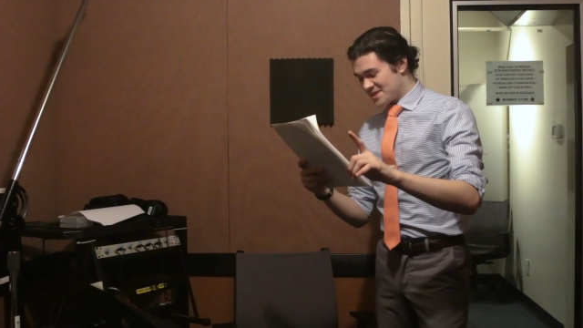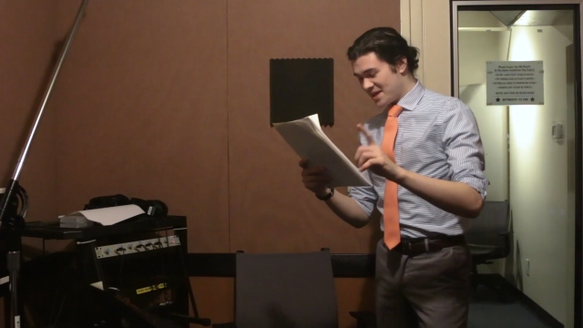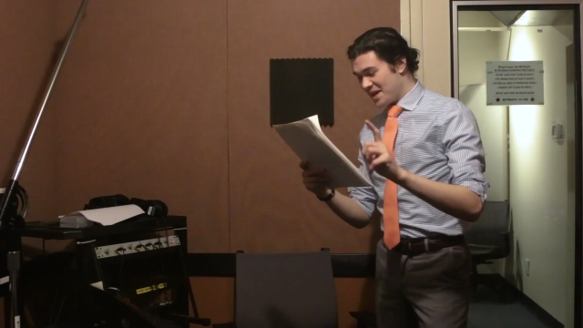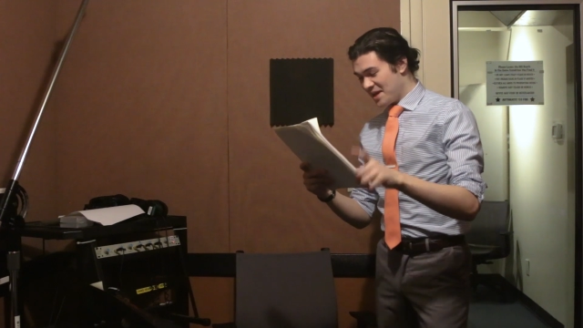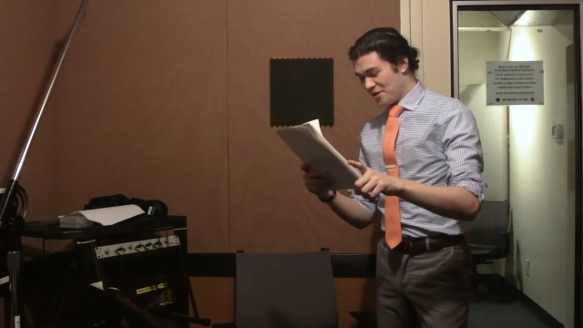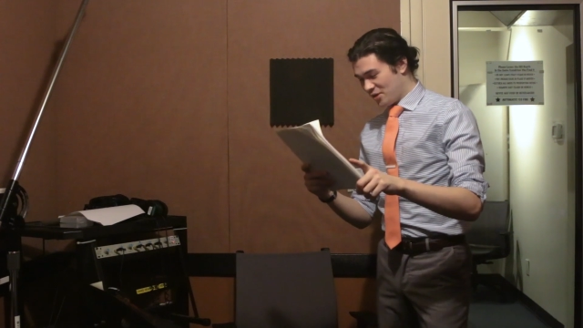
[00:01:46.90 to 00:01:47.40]
to
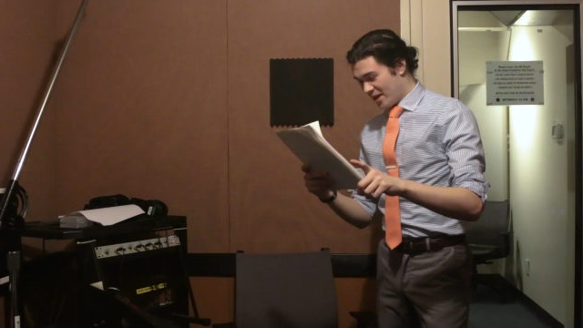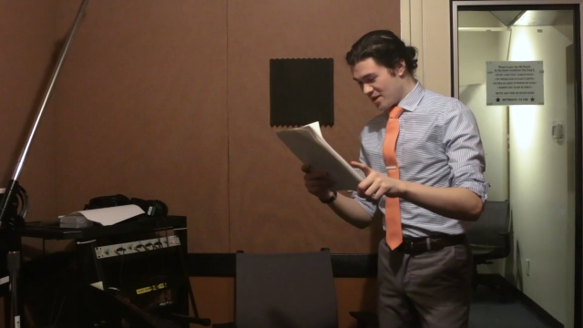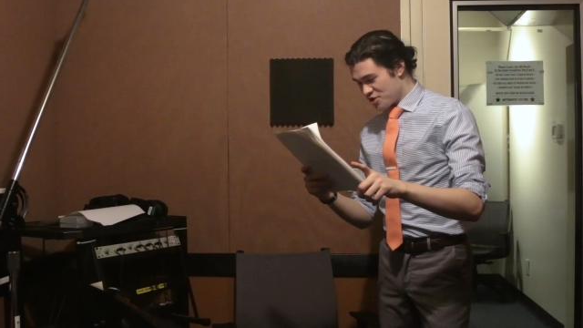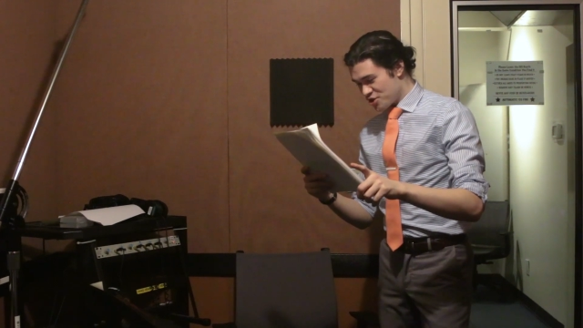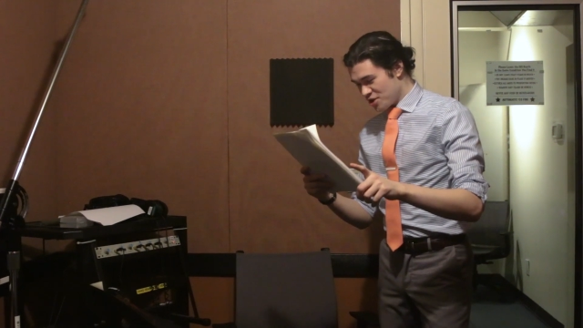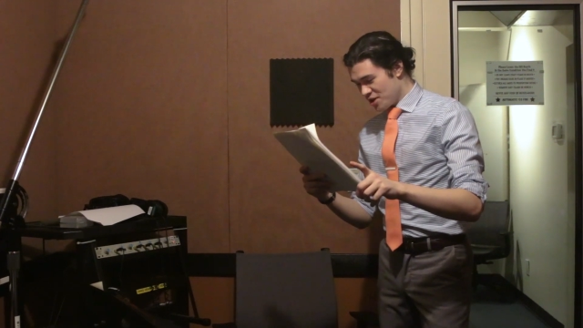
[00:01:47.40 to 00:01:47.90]

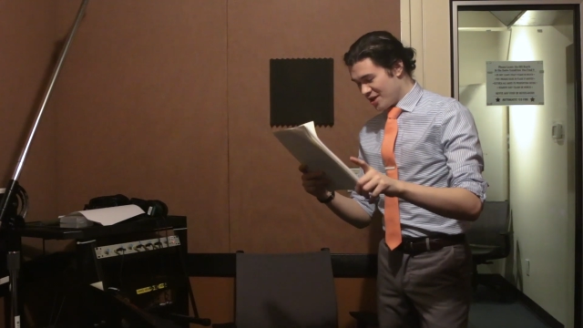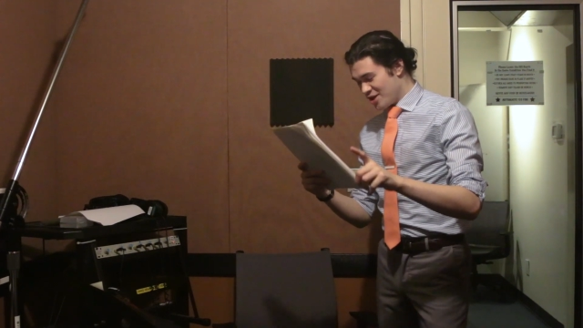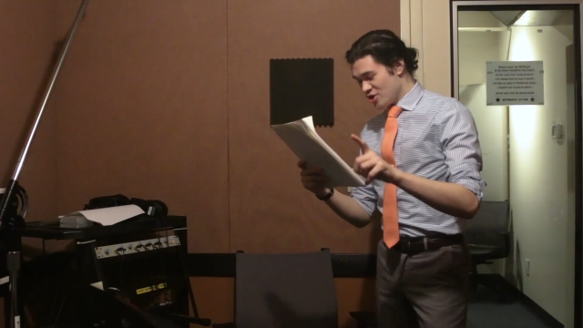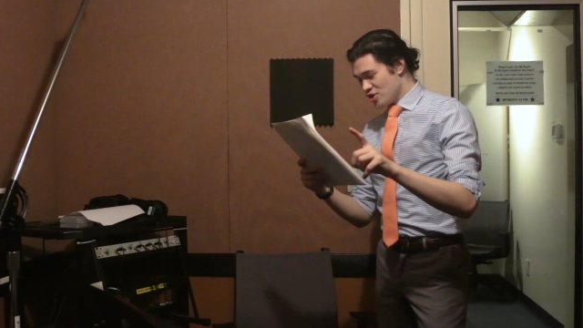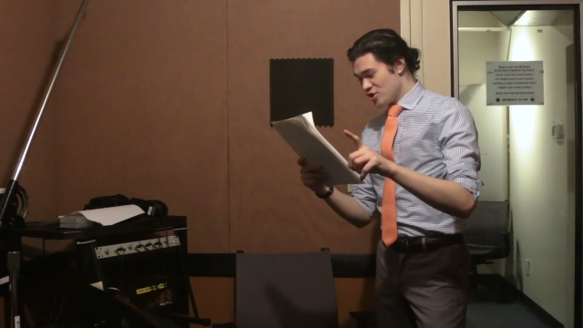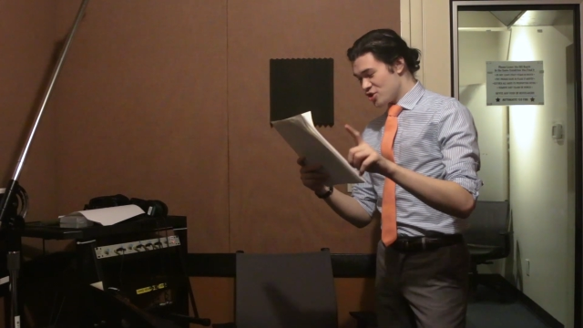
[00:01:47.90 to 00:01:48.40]
English,
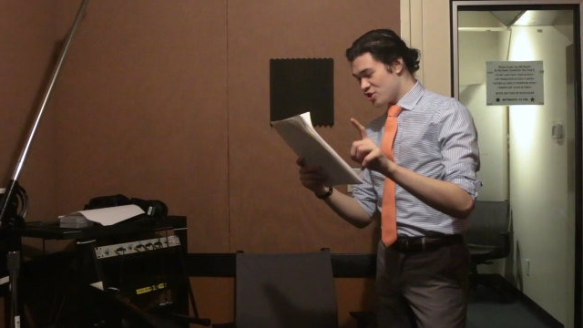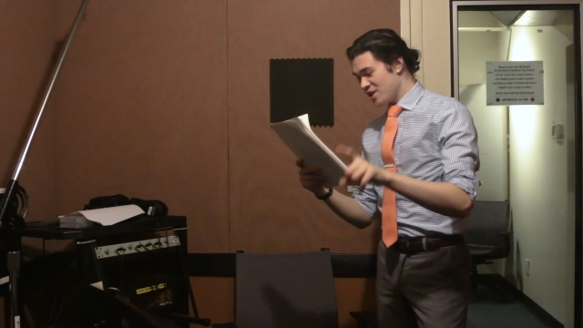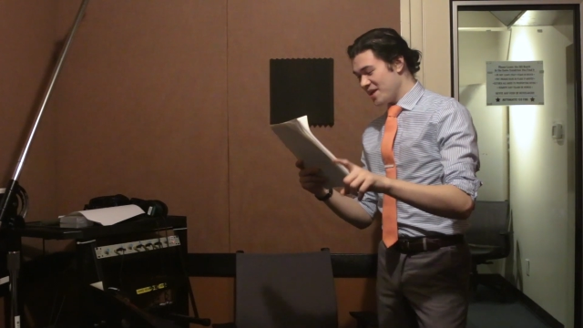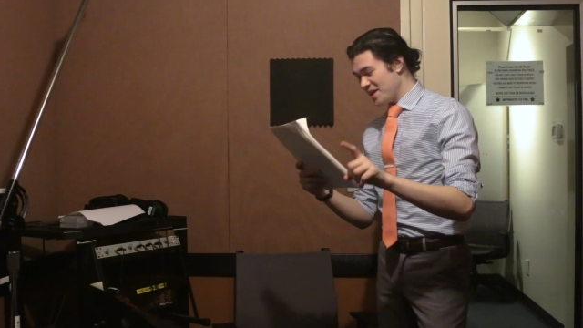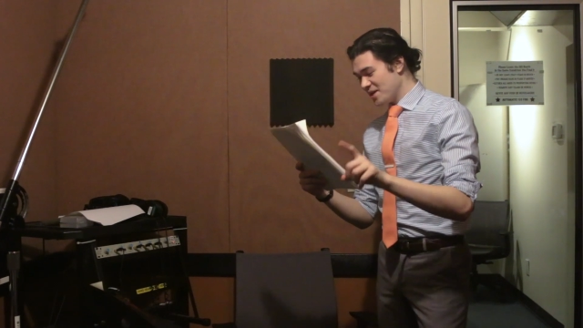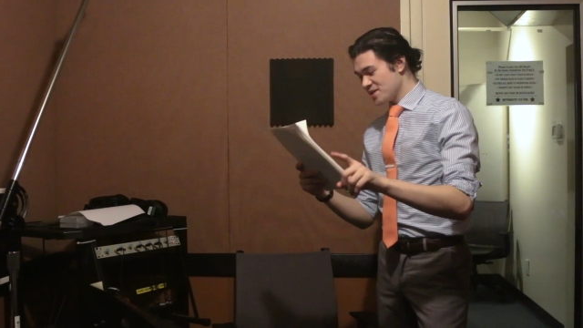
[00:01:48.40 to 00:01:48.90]

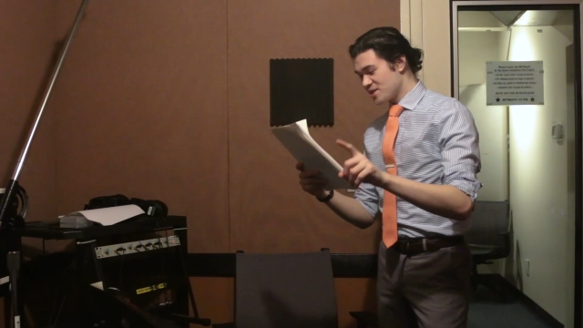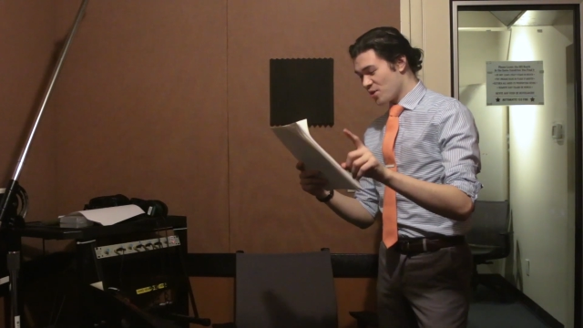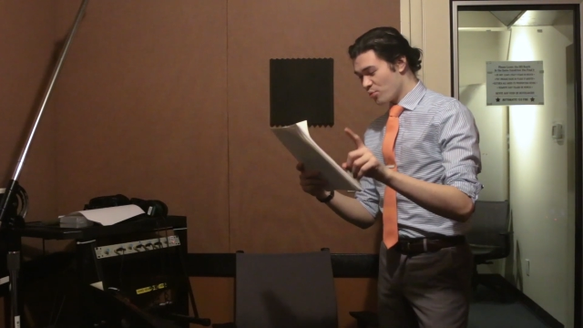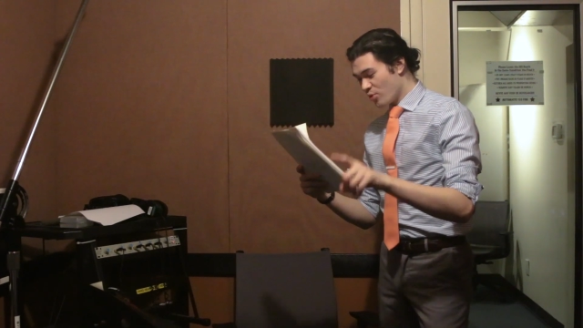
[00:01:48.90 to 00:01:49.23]
she is a